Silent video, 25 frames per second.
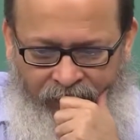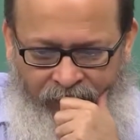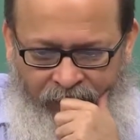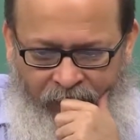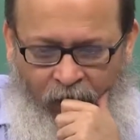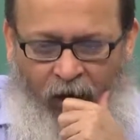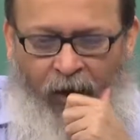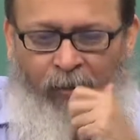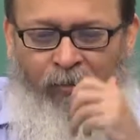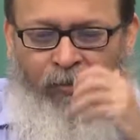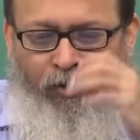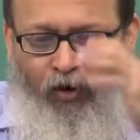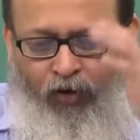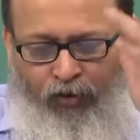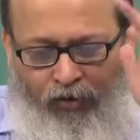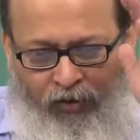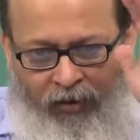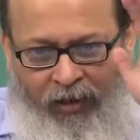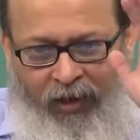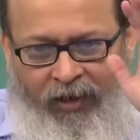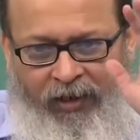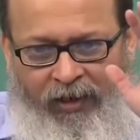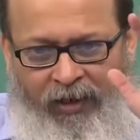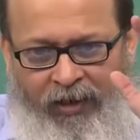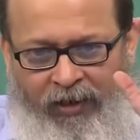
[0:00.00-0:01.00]
I am not
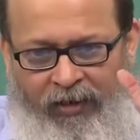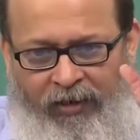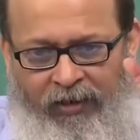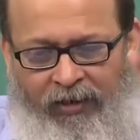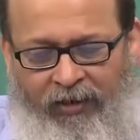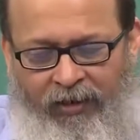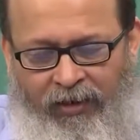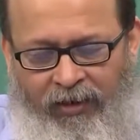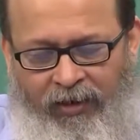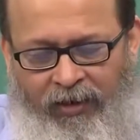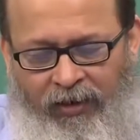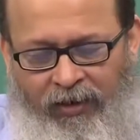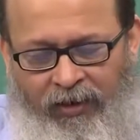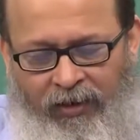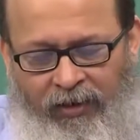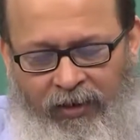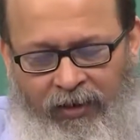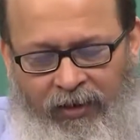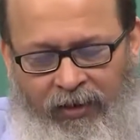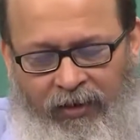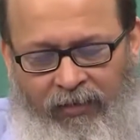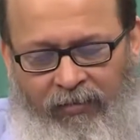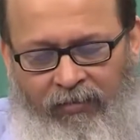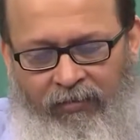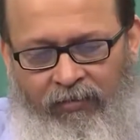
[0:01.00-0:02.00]
saying that it
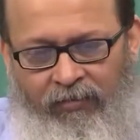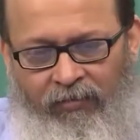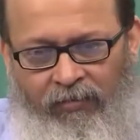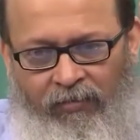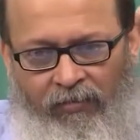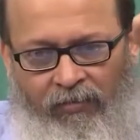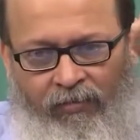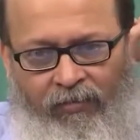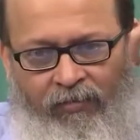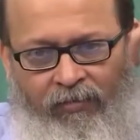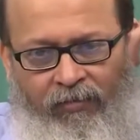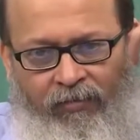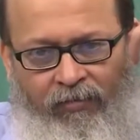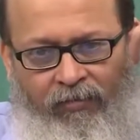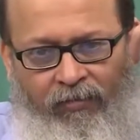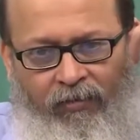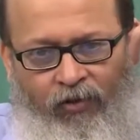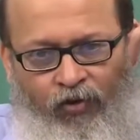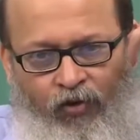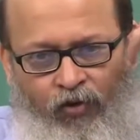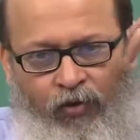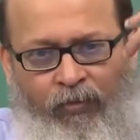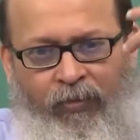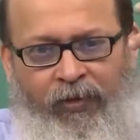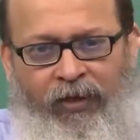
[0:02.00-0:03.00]
is
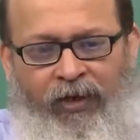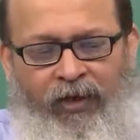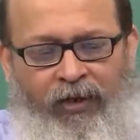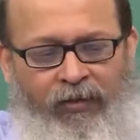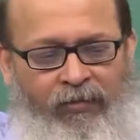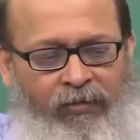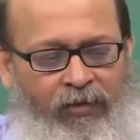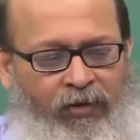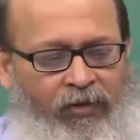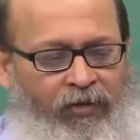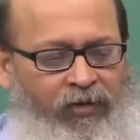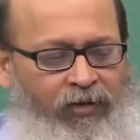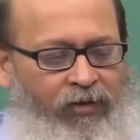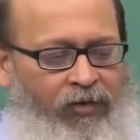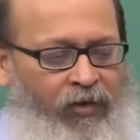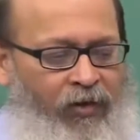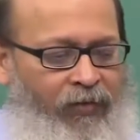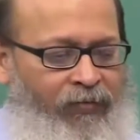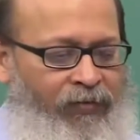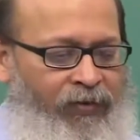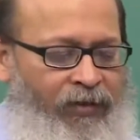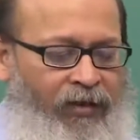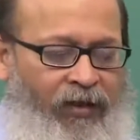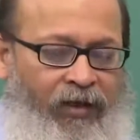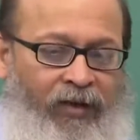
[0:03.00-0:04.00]
should be done, because
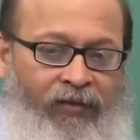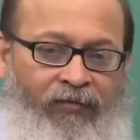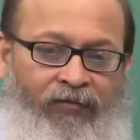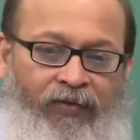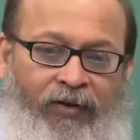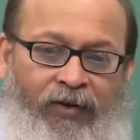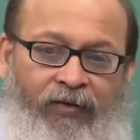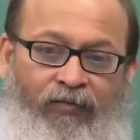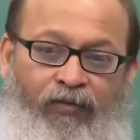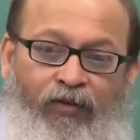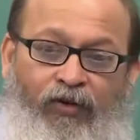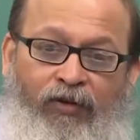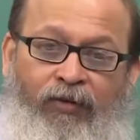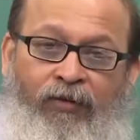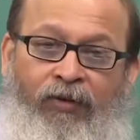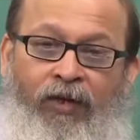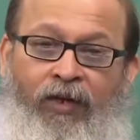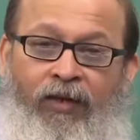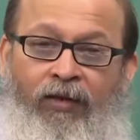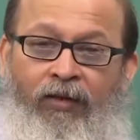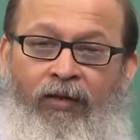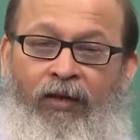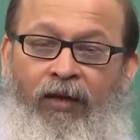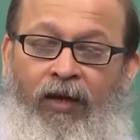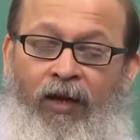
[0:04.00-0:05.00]
obviously if it was
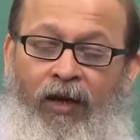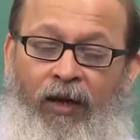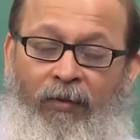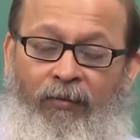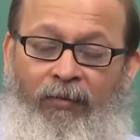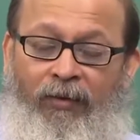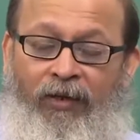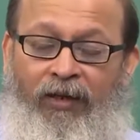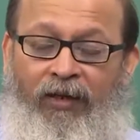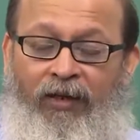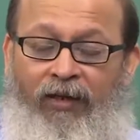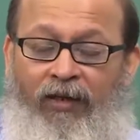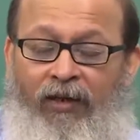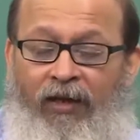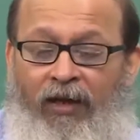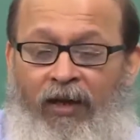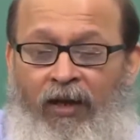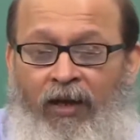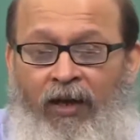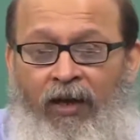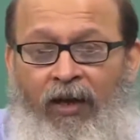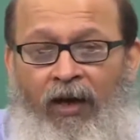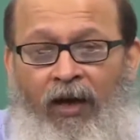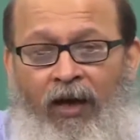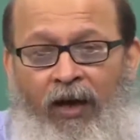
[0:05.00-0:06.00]
happening,
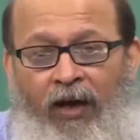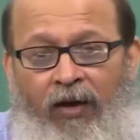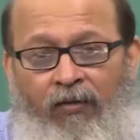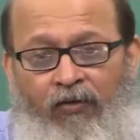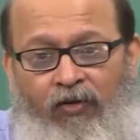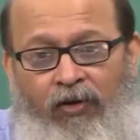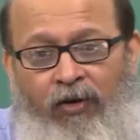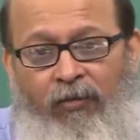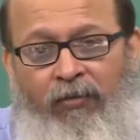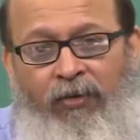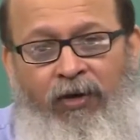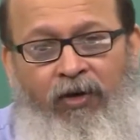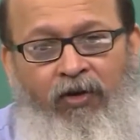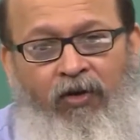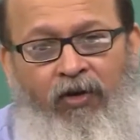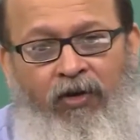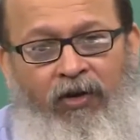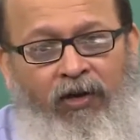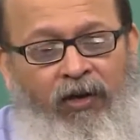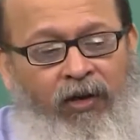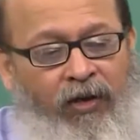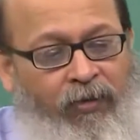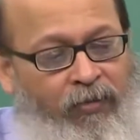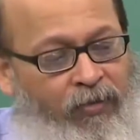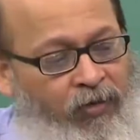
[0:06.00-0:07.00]
I would not be
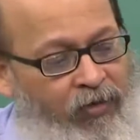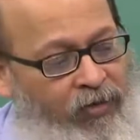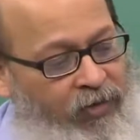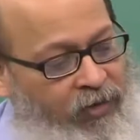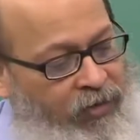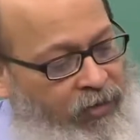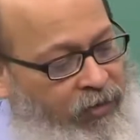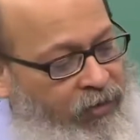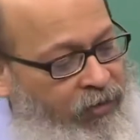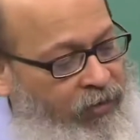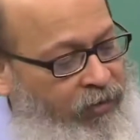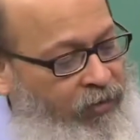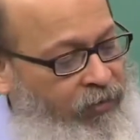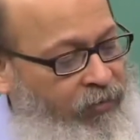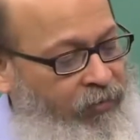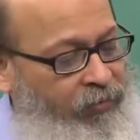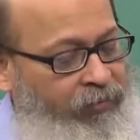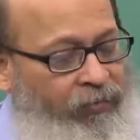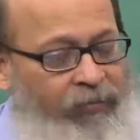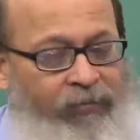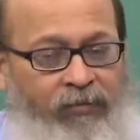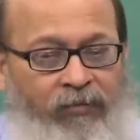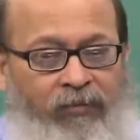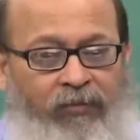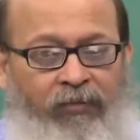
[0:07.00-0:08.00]
talking about
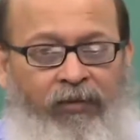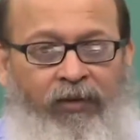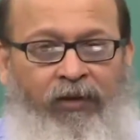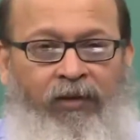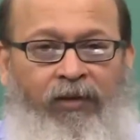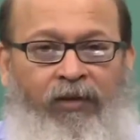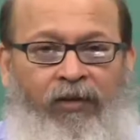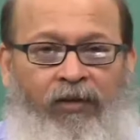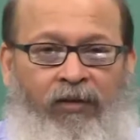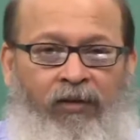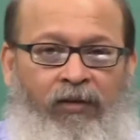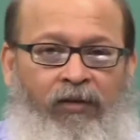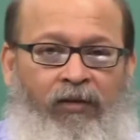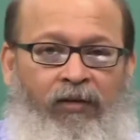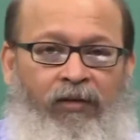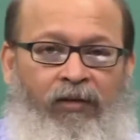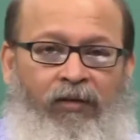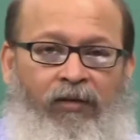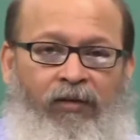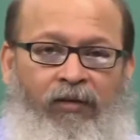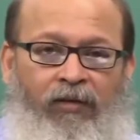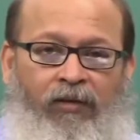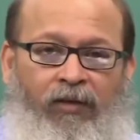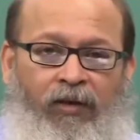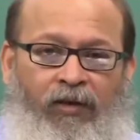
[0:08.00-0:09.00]

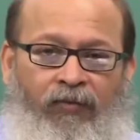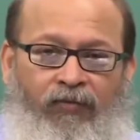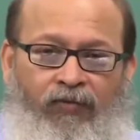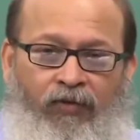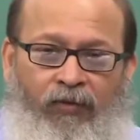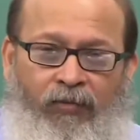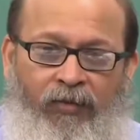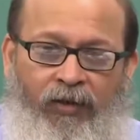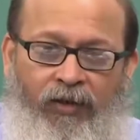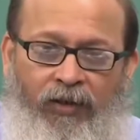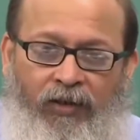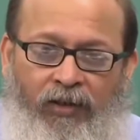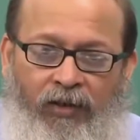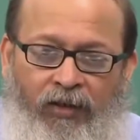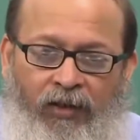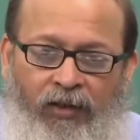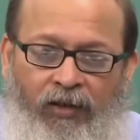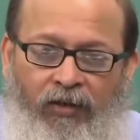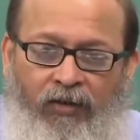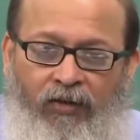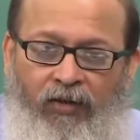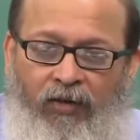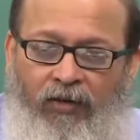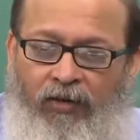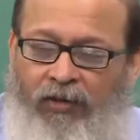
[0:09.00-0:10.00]
transformation
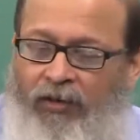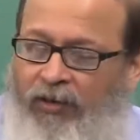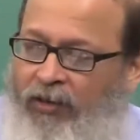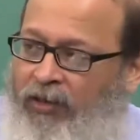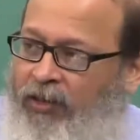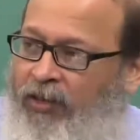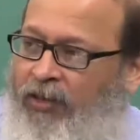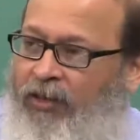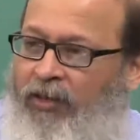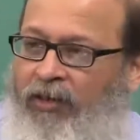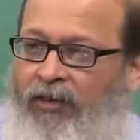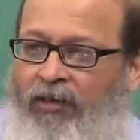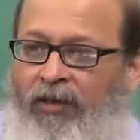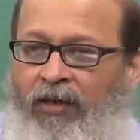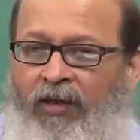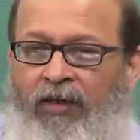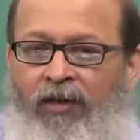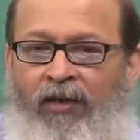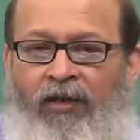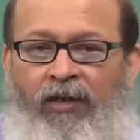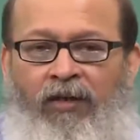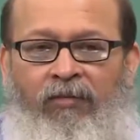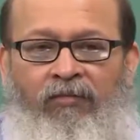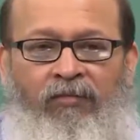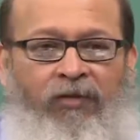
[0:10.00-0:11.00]
and cognition.
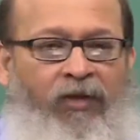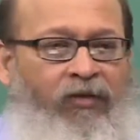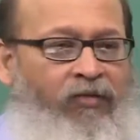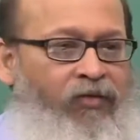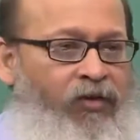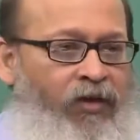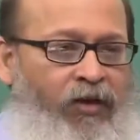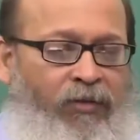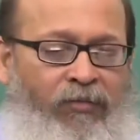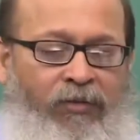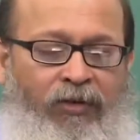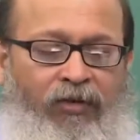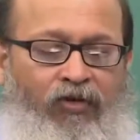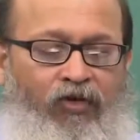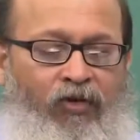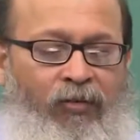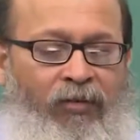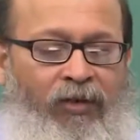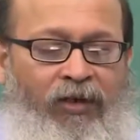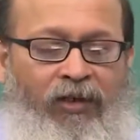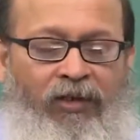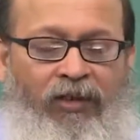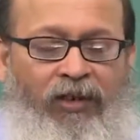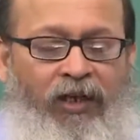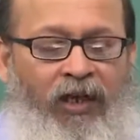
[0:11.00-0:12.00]
There would not be so
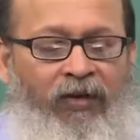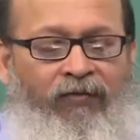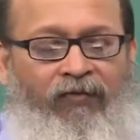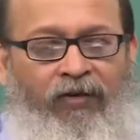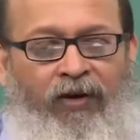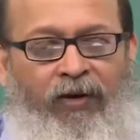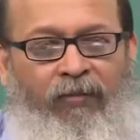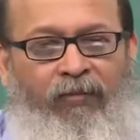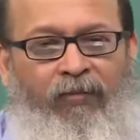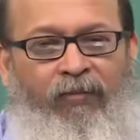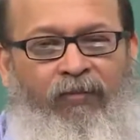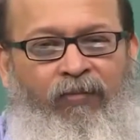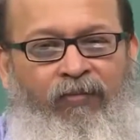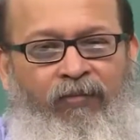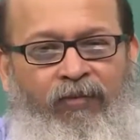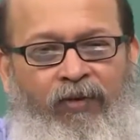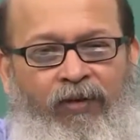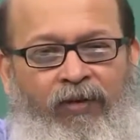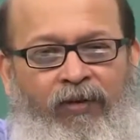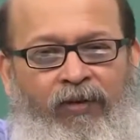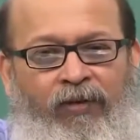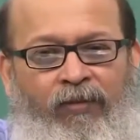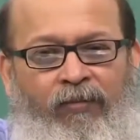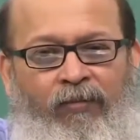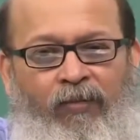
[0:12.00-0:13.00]
many self-help
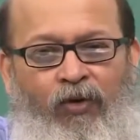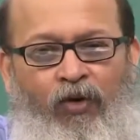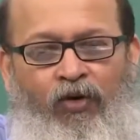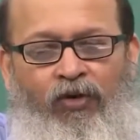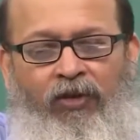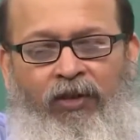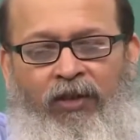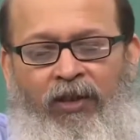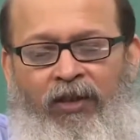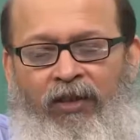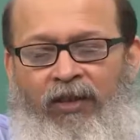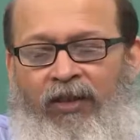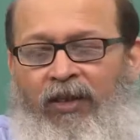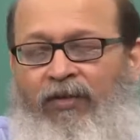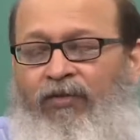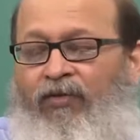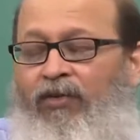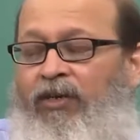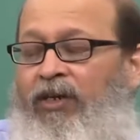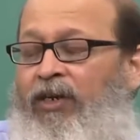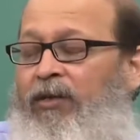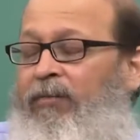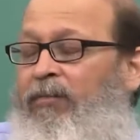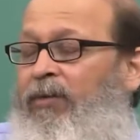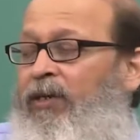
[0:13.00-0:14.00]
books, and there
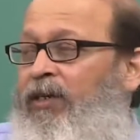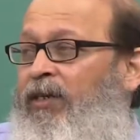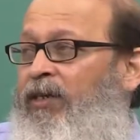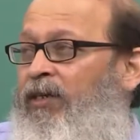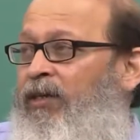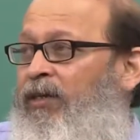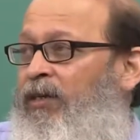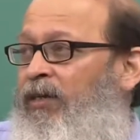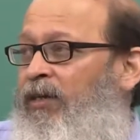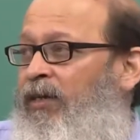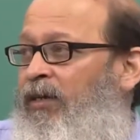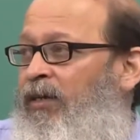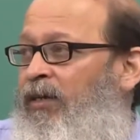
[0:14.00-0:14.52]
would not be